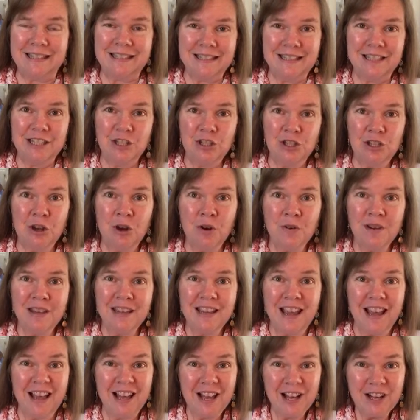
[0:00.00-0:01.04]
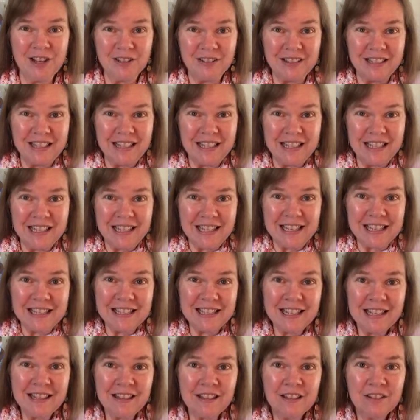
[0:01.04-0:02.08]
showing how
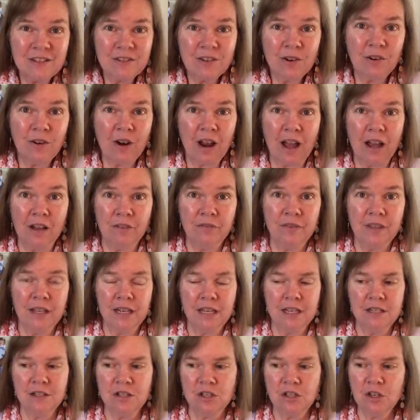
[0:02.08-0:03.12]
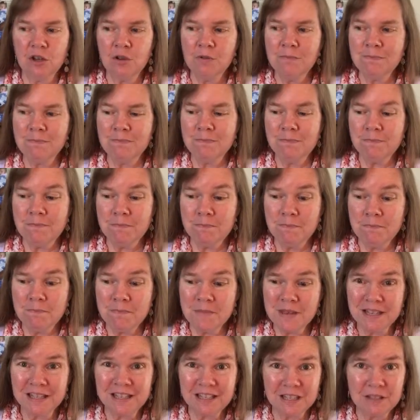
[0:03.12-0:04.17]
easy this craft that has so
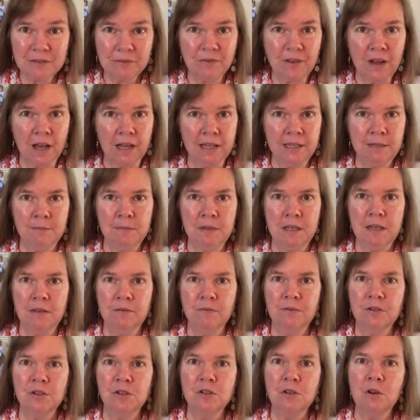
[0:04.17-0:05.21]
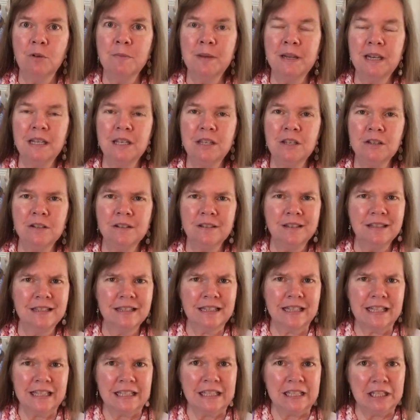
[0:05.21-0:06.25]
mystified me for so many years. It's
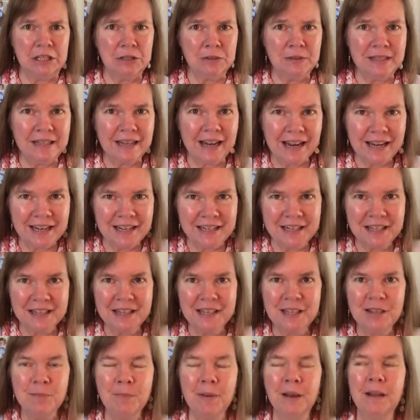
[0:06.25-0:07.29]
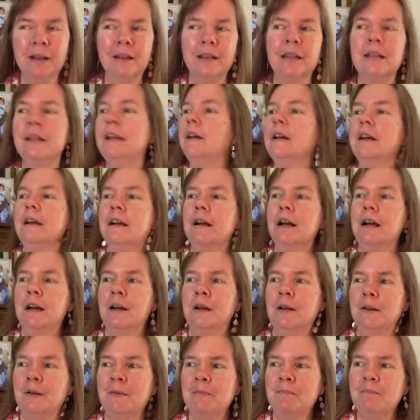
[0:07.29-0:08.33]
kind of irritating to think about it.
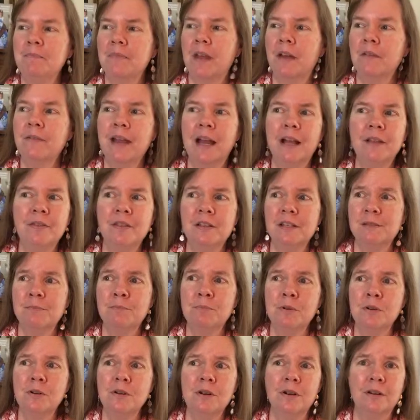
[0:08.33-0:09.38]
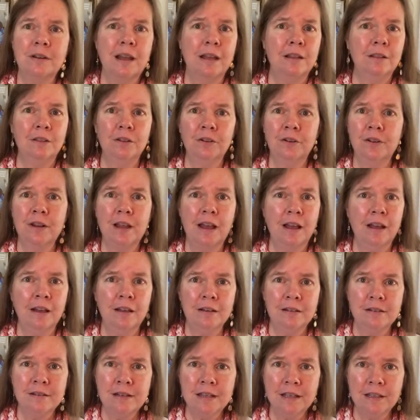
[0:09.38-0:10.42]
I've had this book on learn how
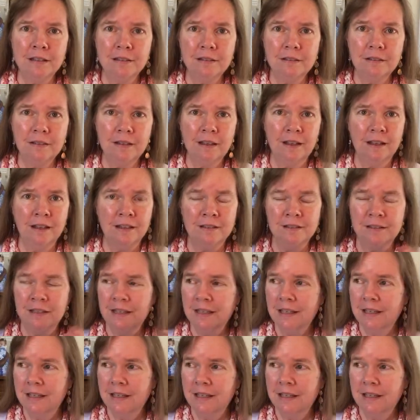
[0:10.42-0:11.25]
to knit, and